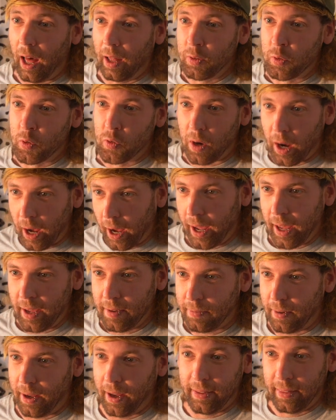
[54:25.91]

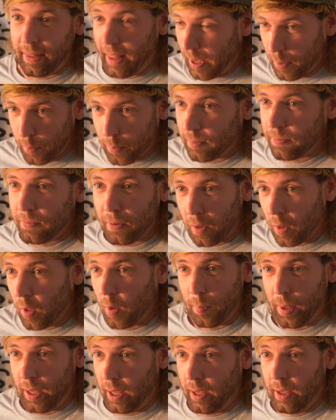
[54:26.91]
drive, and they would follow
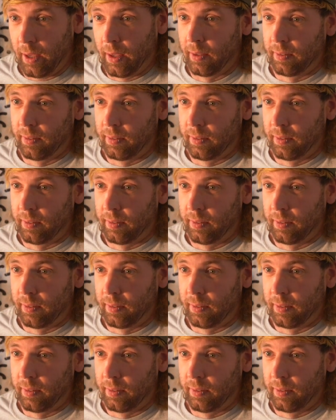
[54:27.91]
me.